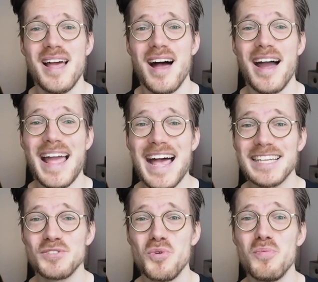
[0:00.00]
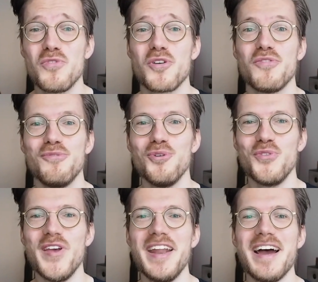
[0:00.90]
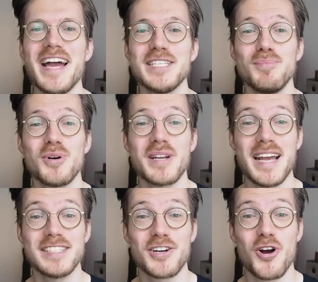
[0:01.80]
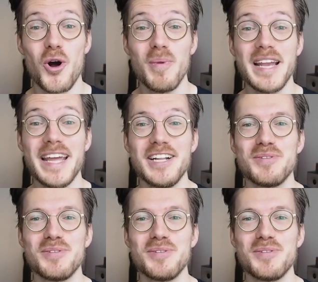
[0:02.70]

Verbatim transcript: I asked Whoop for a full data export as they're obligated to